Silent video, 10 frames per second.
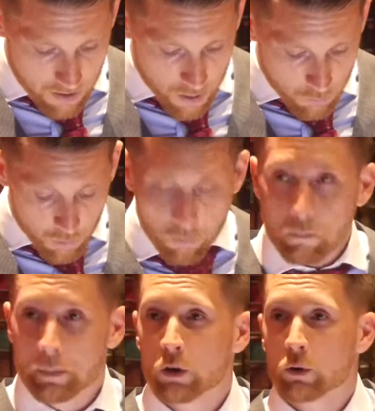it
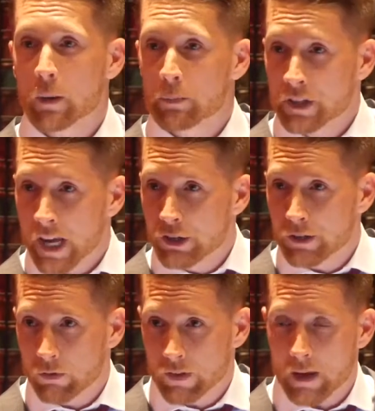will build a
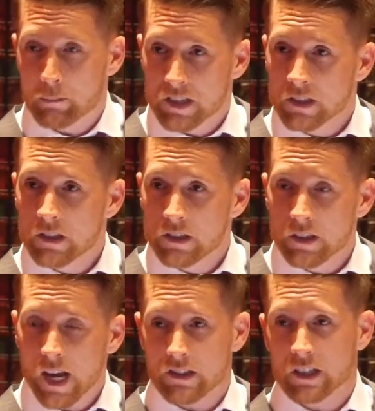reputation for that
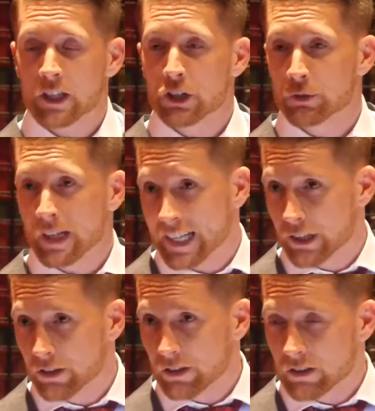business as an industry
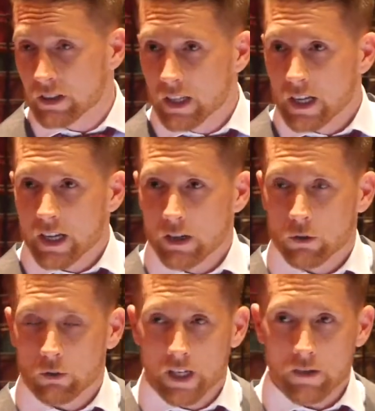leader.
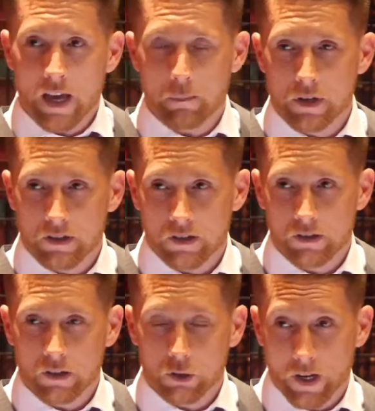It'll give that
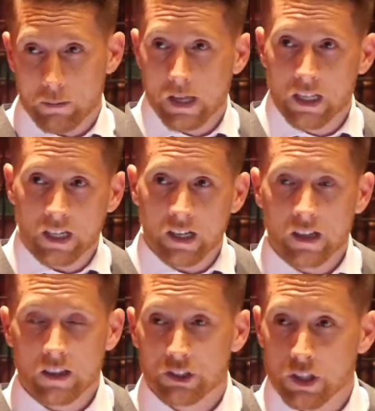business credibility,
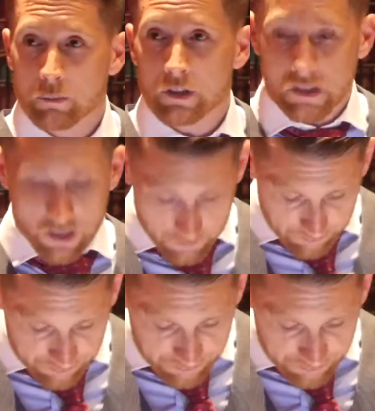legitimacy,